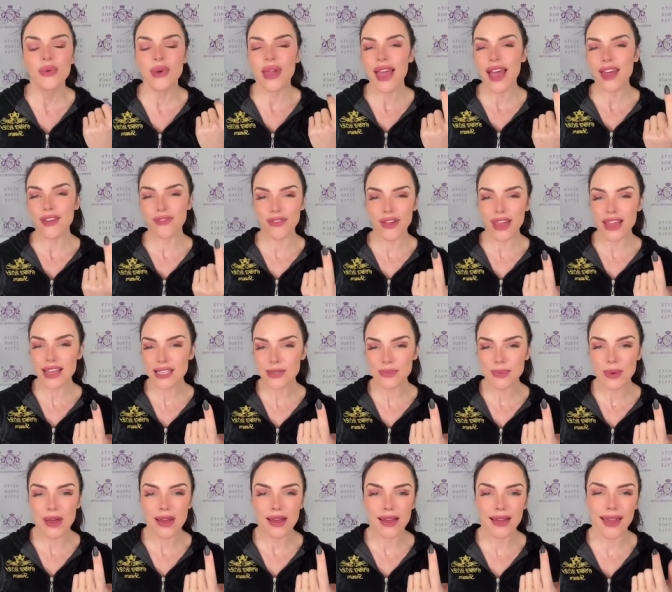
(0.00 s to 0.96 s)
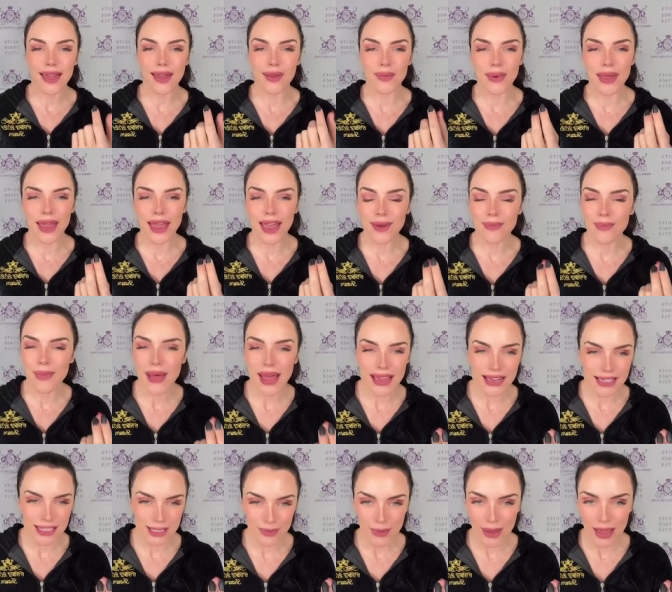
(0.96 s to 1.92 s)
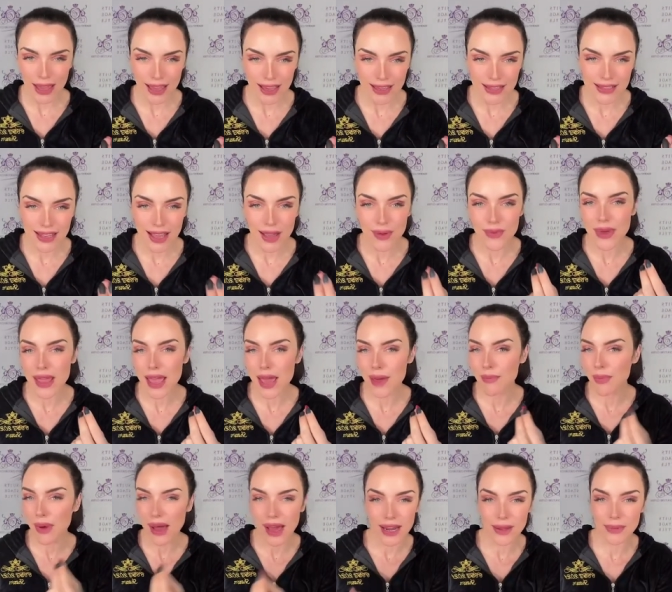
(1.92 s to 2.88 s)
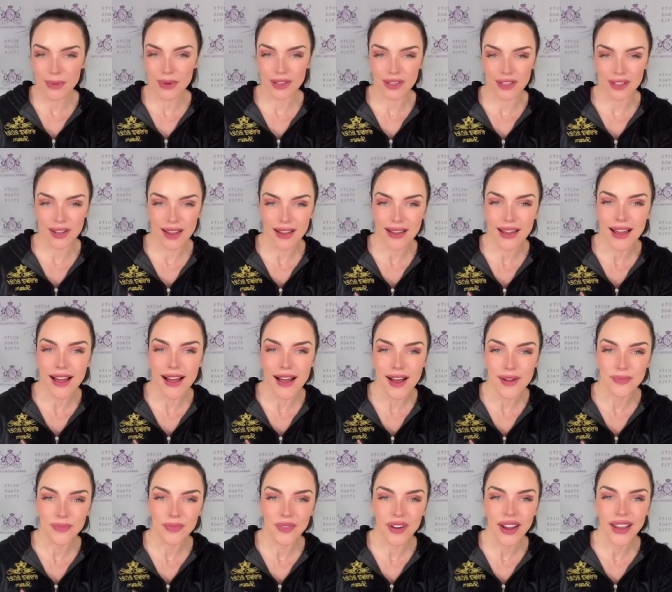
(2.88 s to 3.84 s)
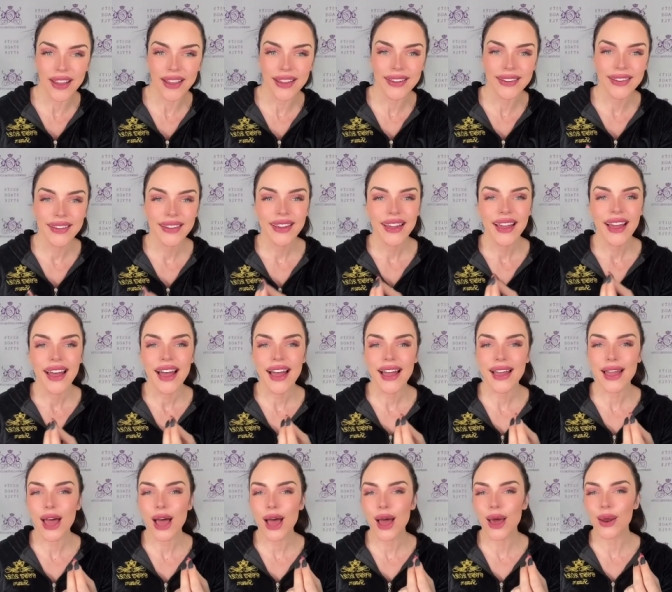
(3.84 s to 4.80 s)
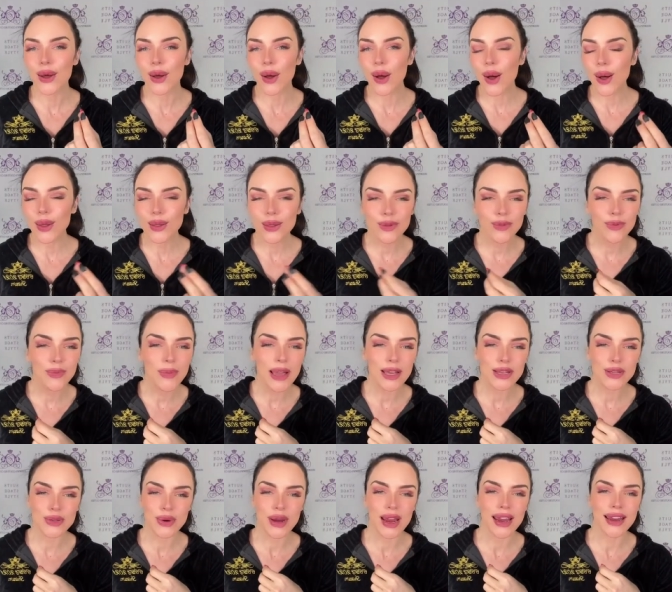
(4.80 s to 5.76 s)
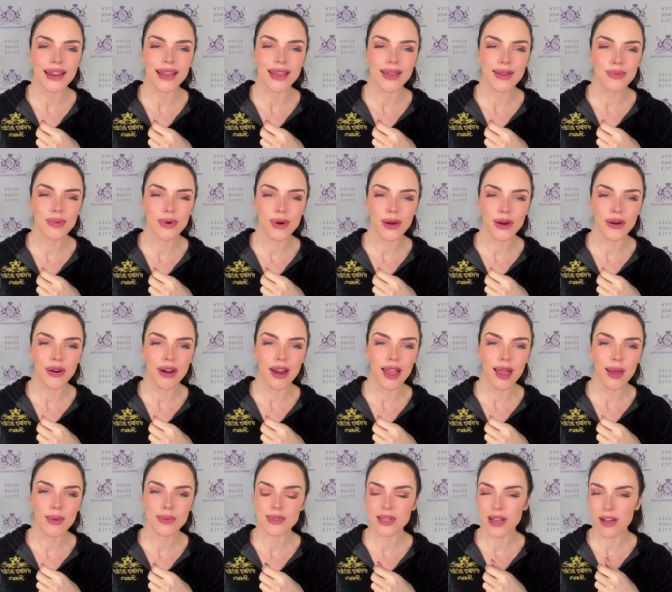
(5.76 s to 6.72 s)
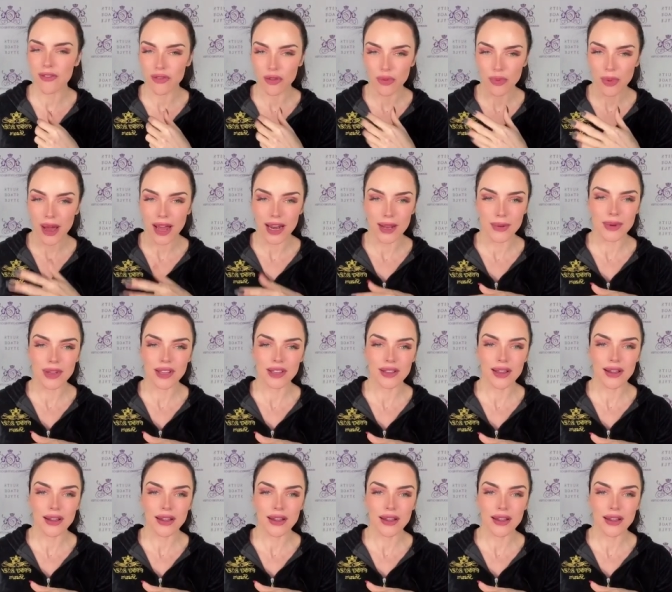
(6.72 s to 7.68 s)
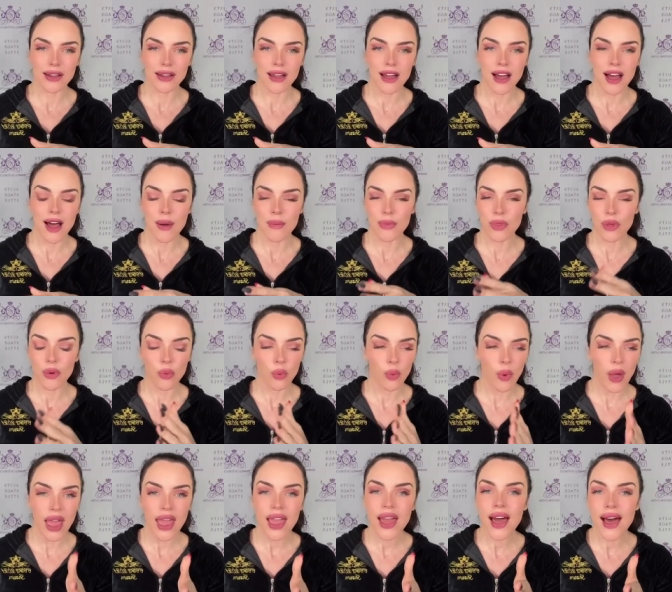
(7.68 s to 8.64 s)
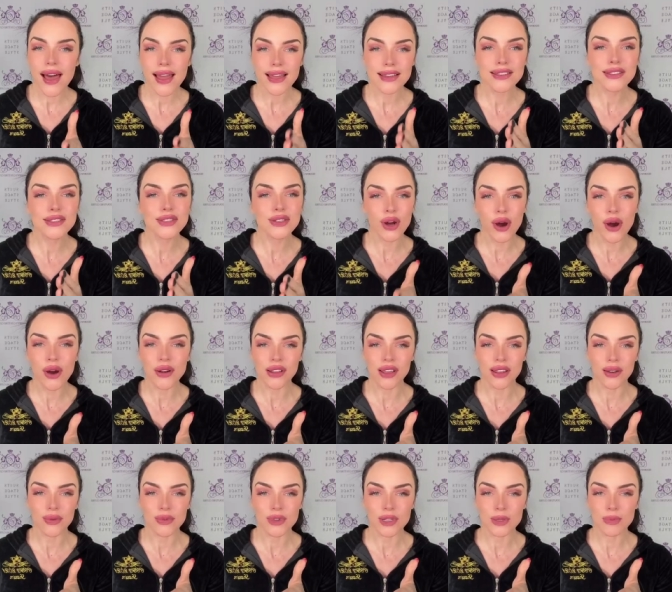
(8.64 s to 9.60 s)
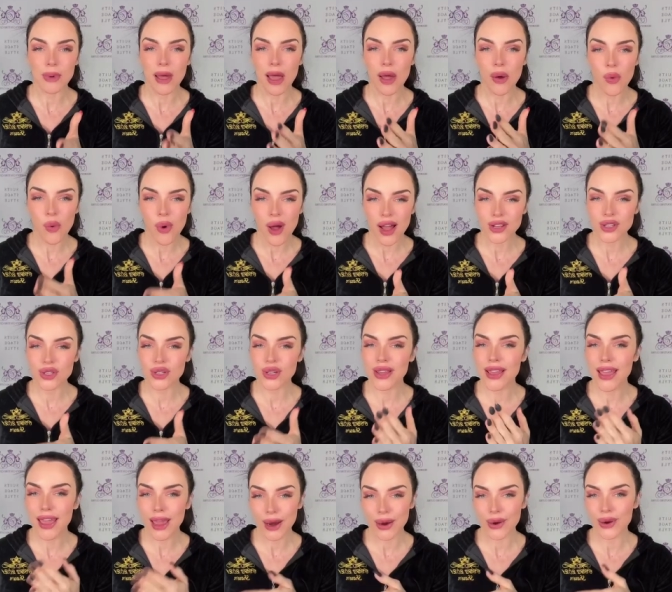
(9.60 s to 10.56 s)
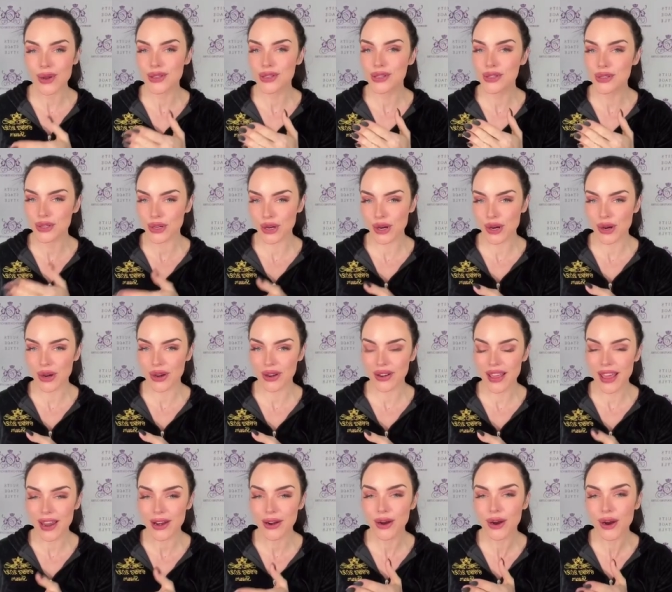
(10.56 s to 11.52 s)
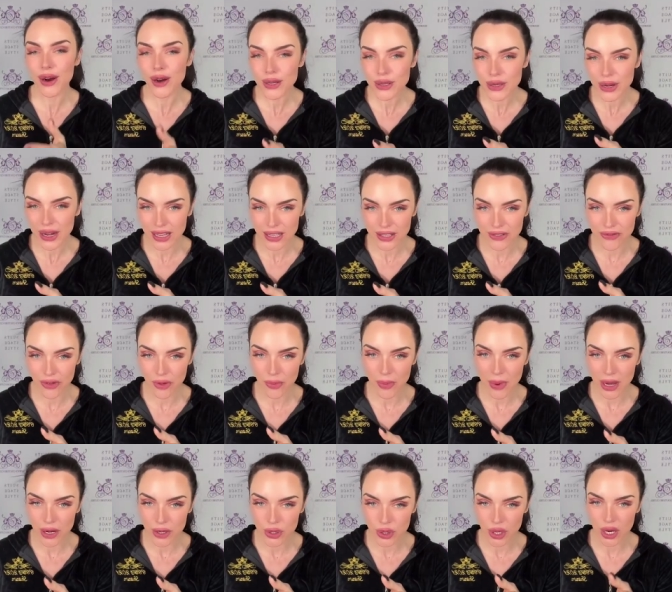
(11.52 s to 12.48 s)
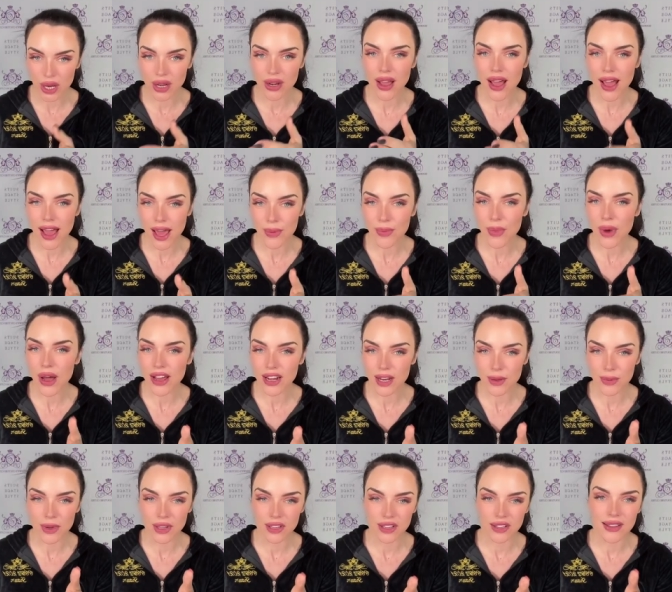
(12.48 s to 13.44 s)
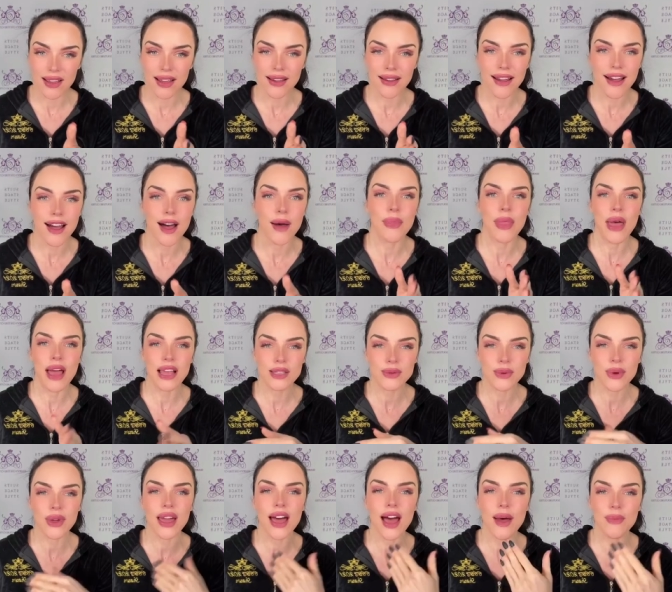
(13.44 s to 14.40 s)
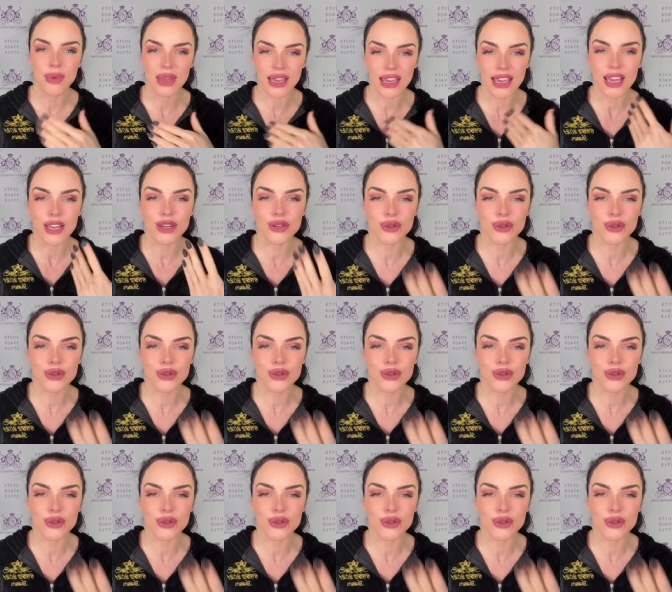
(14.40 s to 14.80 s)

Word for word: We had Facebook and we had MySpace and we had bodybuilding dot com, right? I got all of my training programs off of bodybuilding dot com. The way I started was by watching Erin Stern and her transformation on bodybuilding dot com. That's what got me